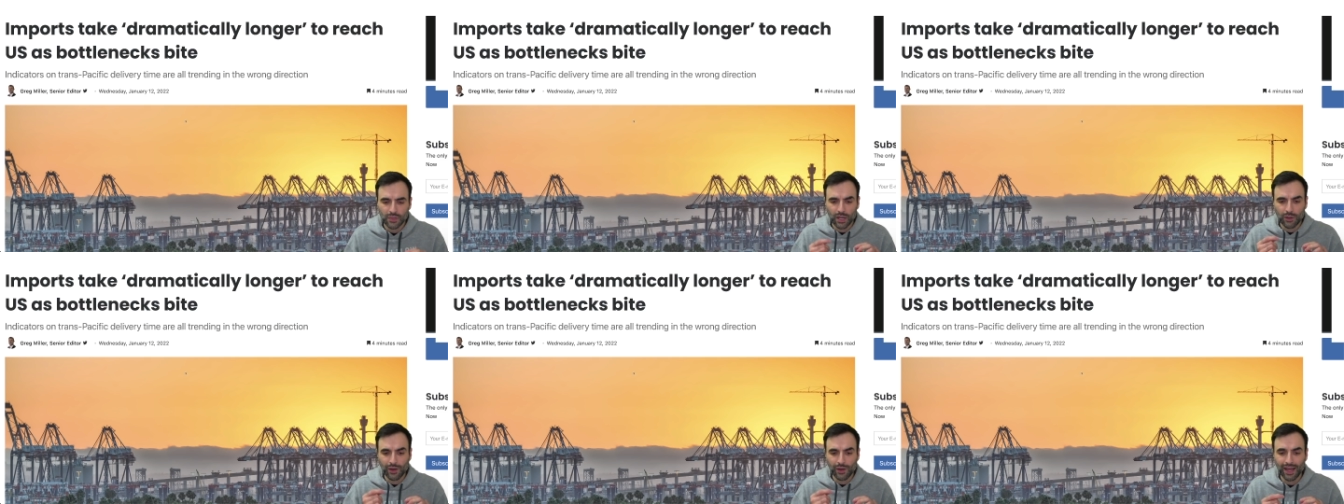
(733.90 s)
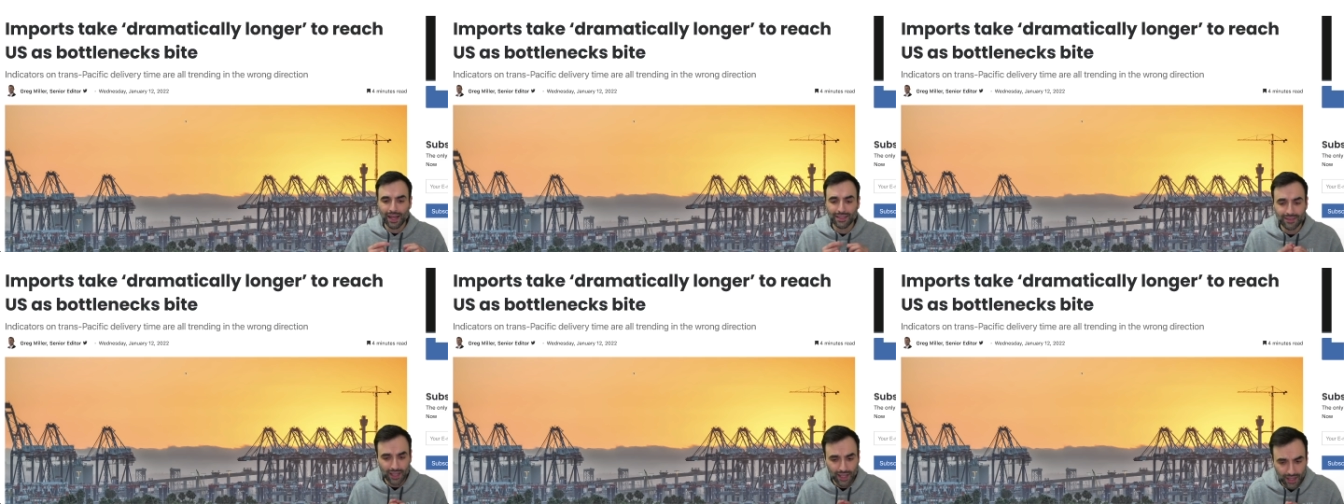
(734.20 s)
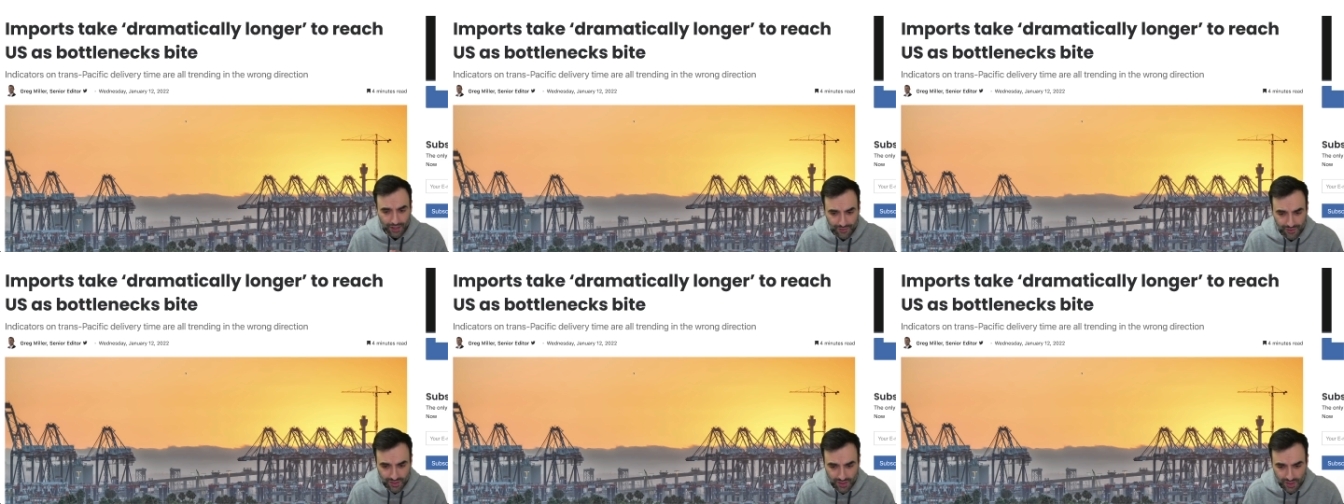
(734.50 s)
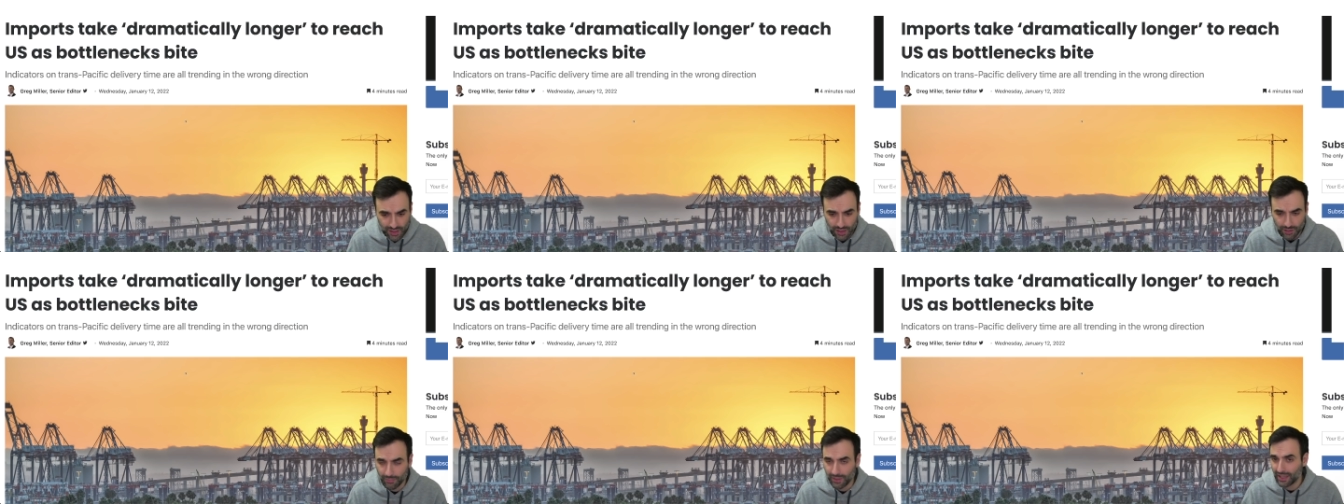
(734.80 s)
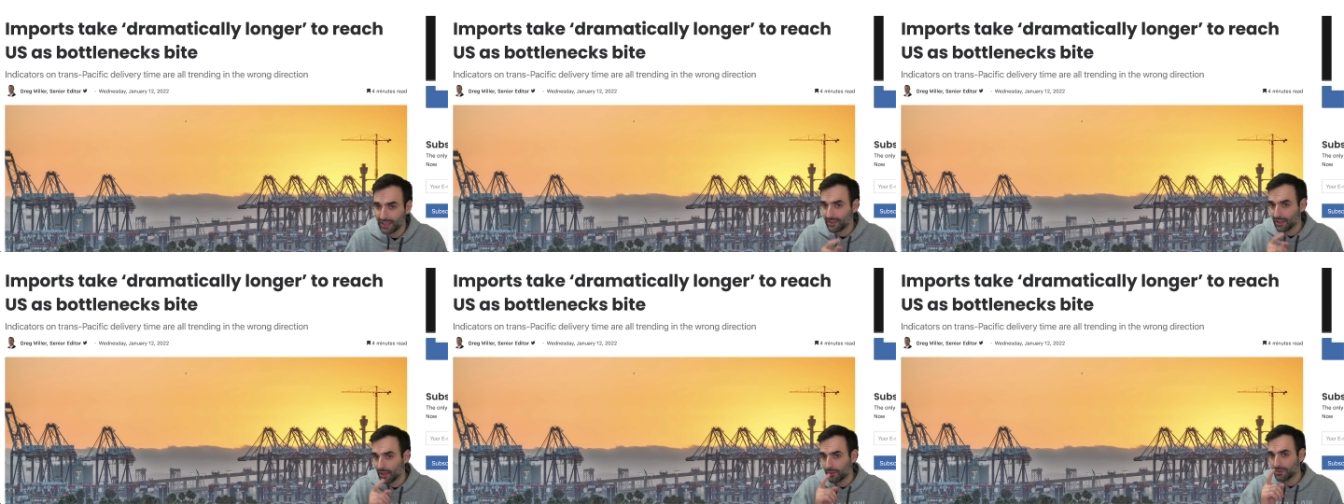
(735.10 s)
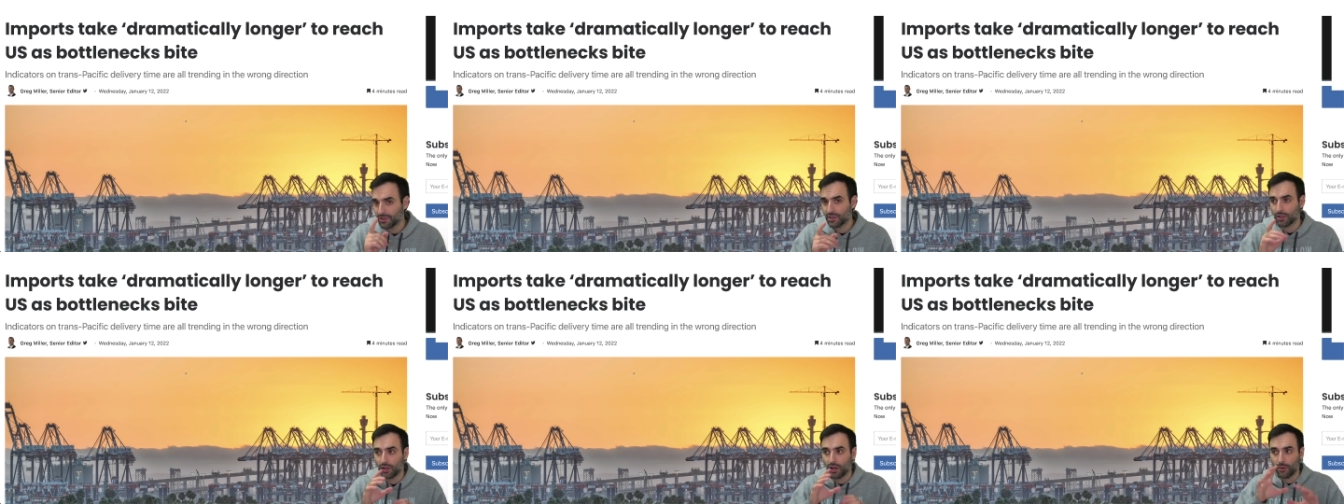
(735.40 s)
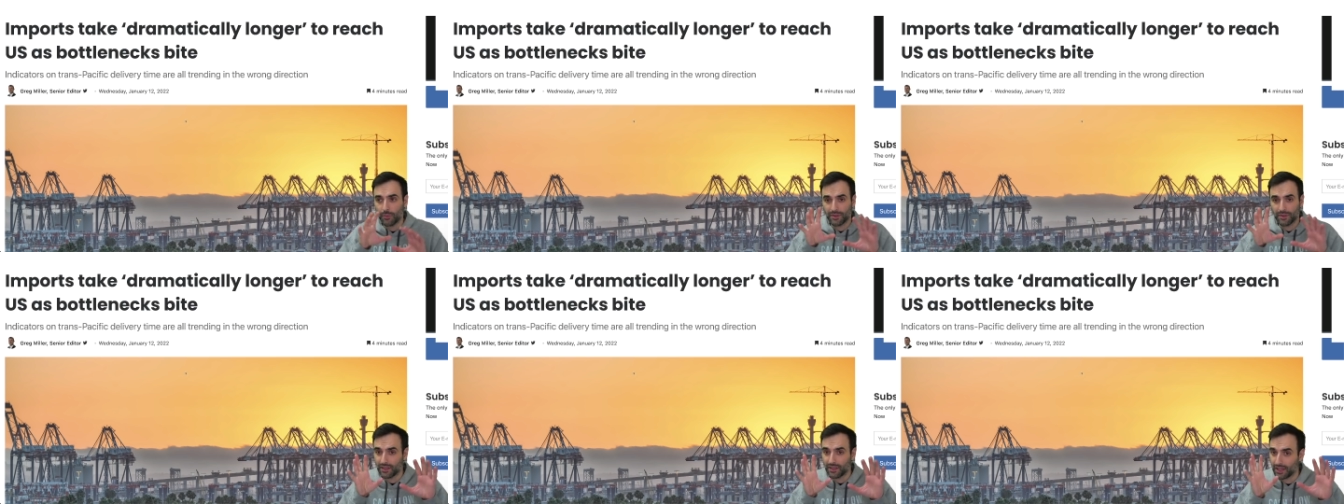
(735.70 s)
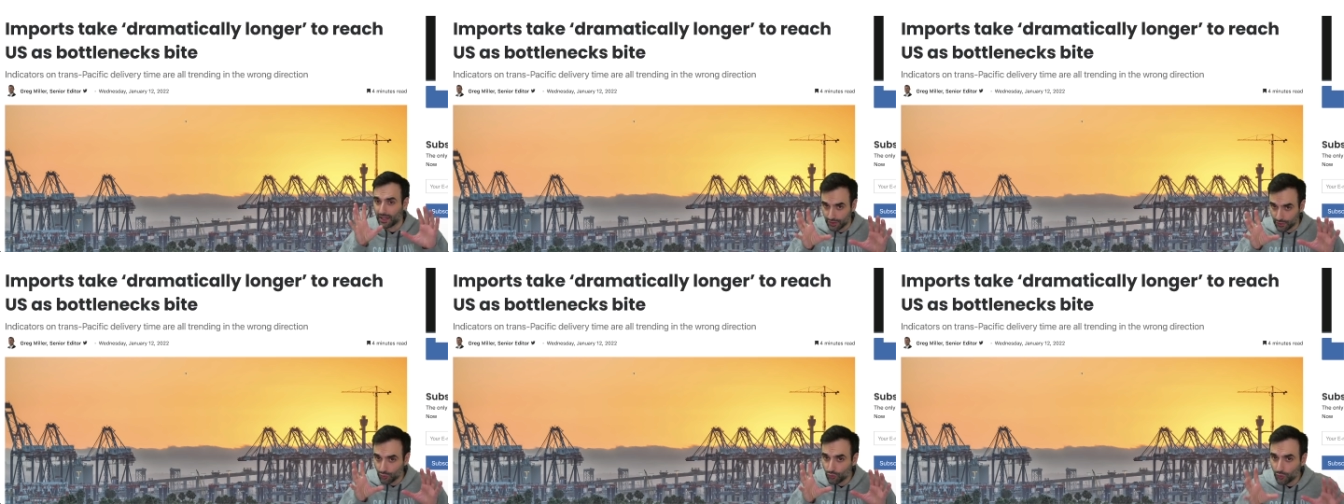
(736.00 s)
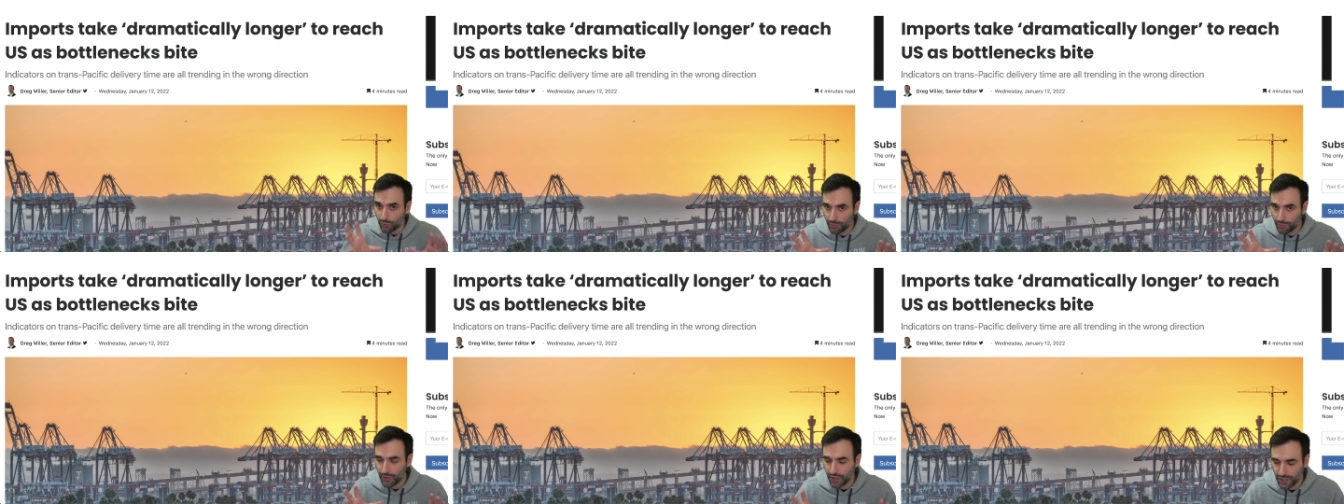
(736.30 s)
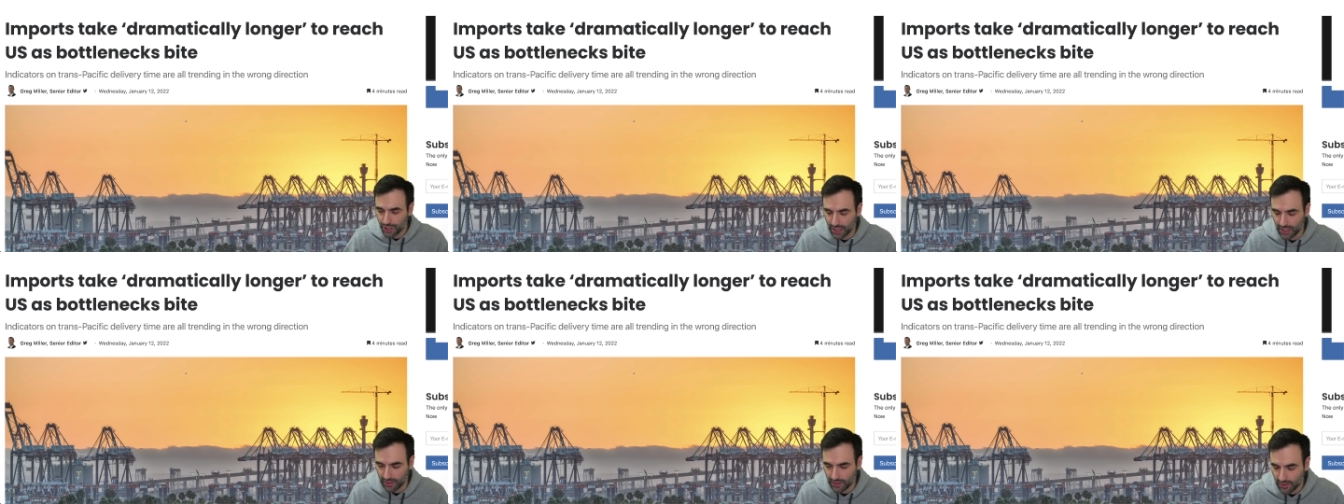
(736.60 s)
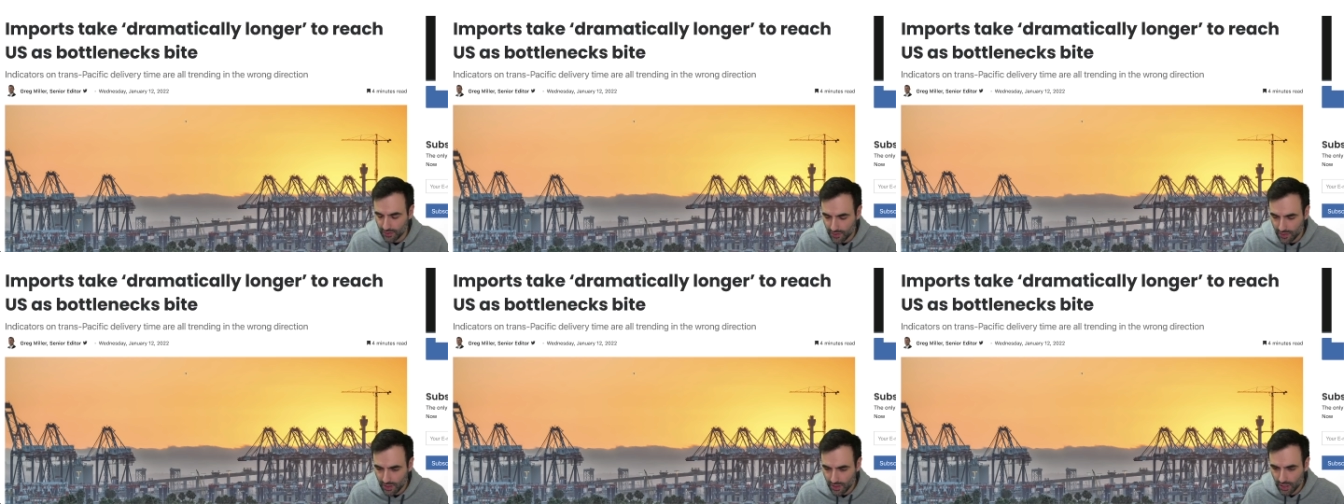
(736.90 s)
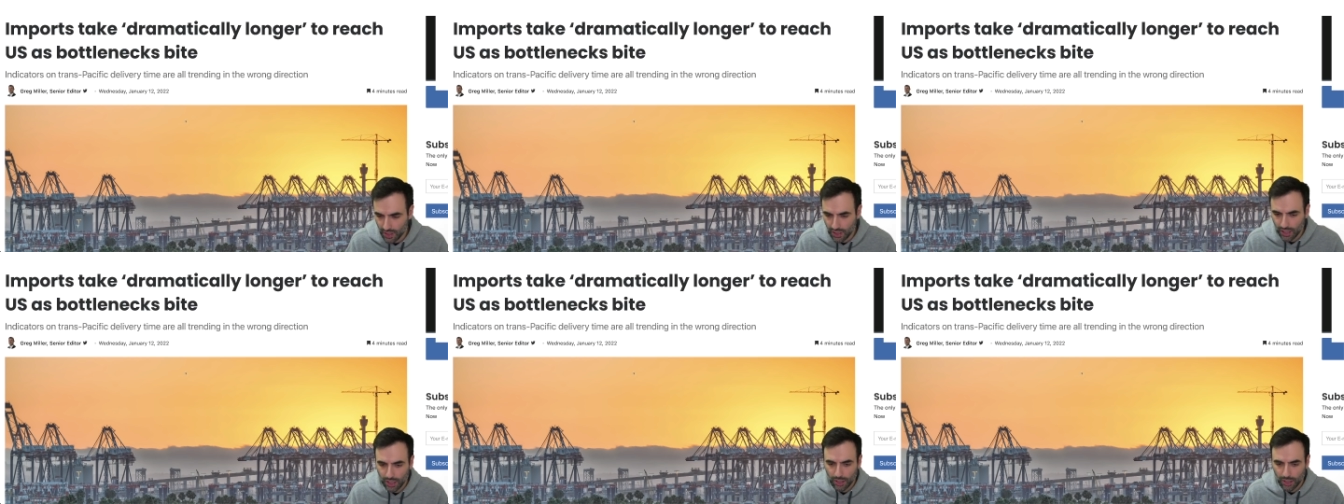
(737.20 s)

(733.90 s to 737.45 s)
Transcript: Now, as I have seen many times in the comments, and I do appreciate this